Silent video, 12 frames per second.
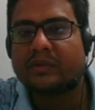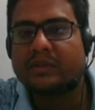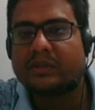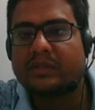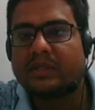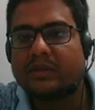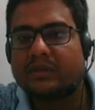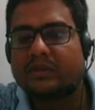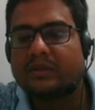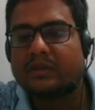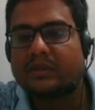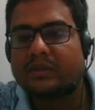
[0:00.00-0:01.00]
theta,
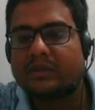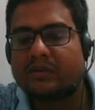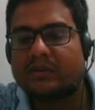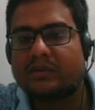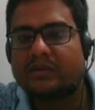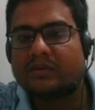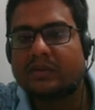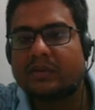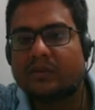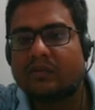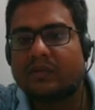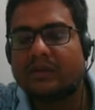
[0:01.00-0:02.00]
which is equal to
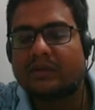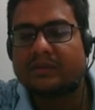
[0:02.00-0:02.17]
1.